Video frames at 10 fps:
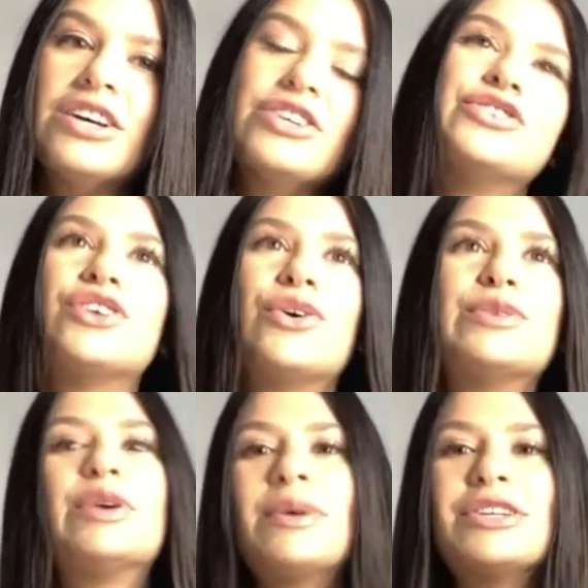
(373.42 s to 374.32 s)
so it
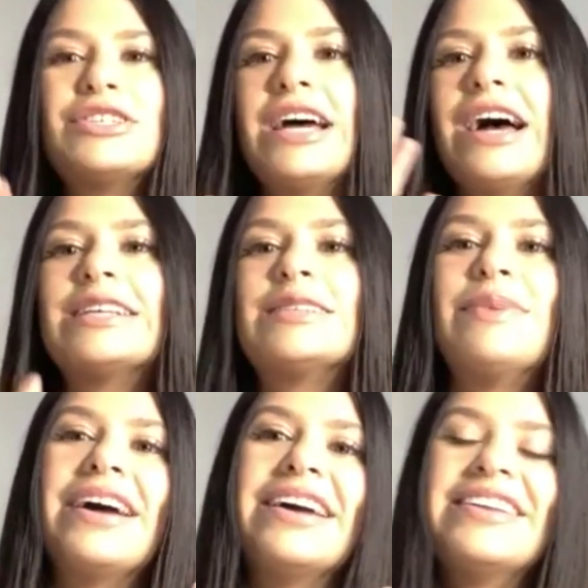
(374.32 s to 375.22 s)
pretty much attacks
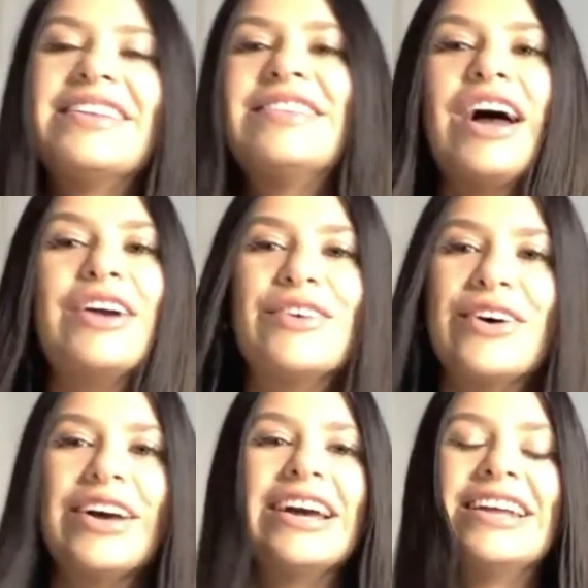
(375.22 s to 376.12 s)
my
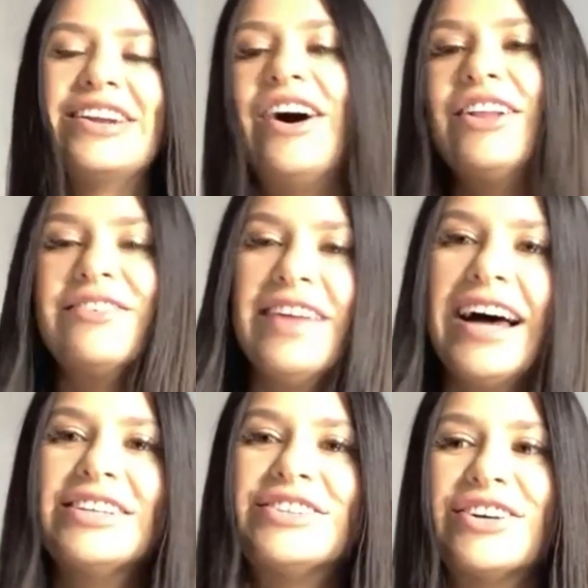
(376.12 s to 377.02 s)
thyroid and all of
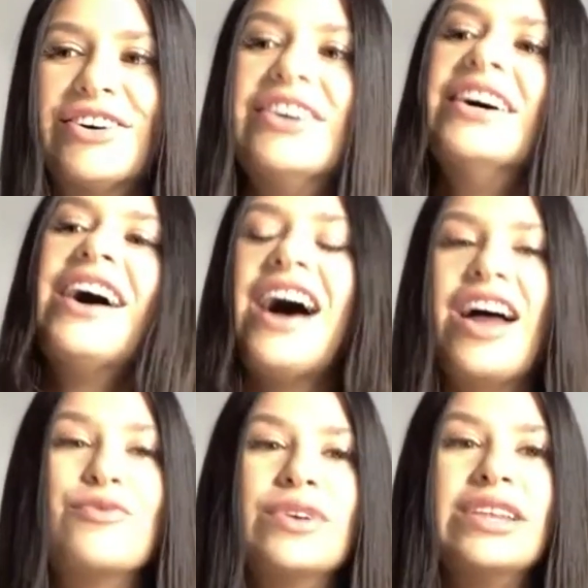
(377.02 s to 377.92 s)
that. So
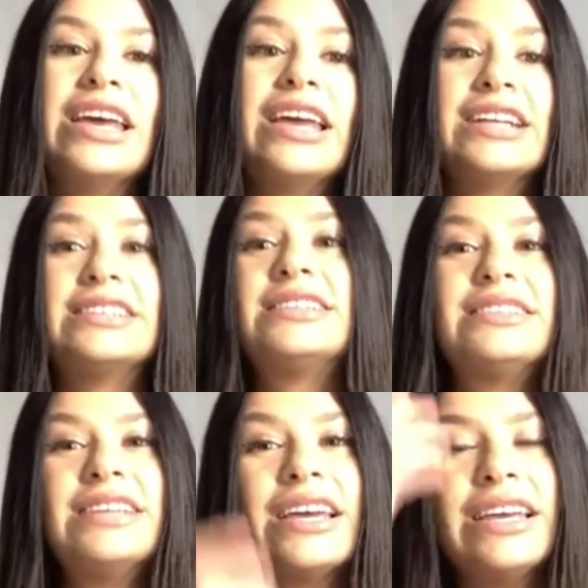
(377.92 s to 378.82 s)
I really can get
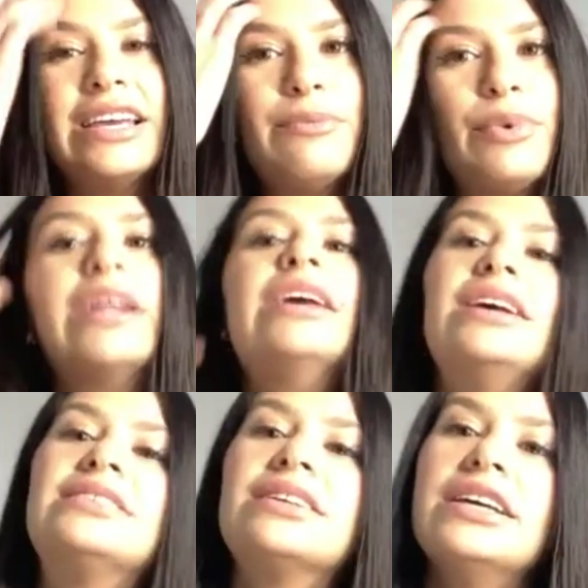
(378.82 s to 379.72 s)
sick pretty
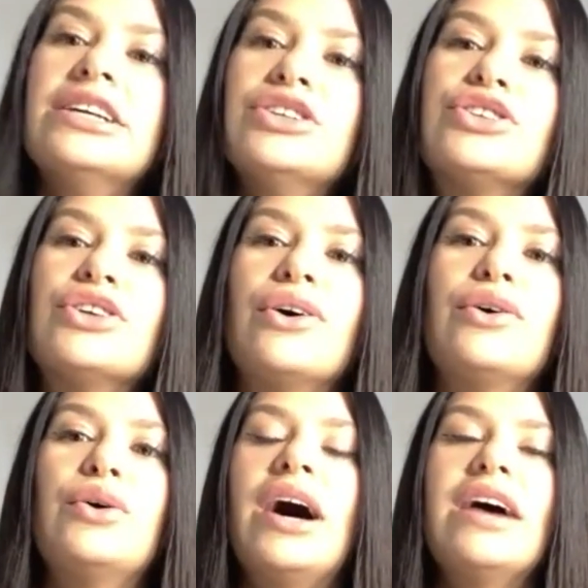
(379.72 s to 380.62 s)
easily.
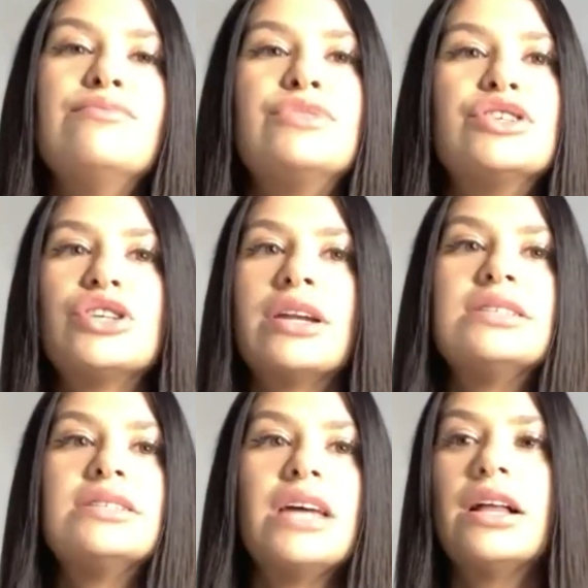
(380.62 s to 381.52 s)
So I'm just trying to
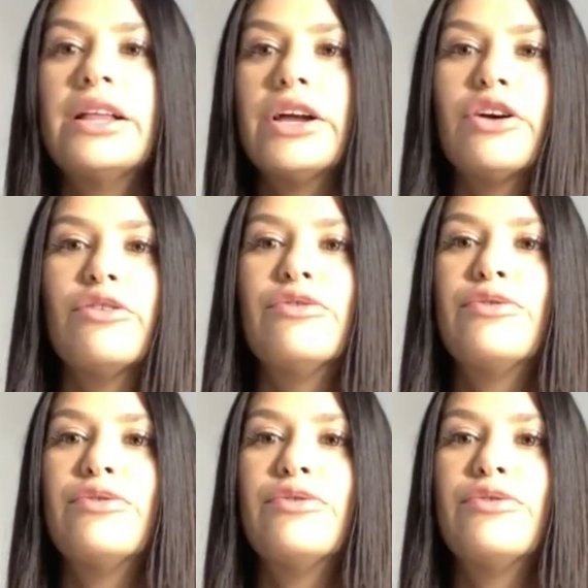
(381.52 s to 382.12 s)
stay clear of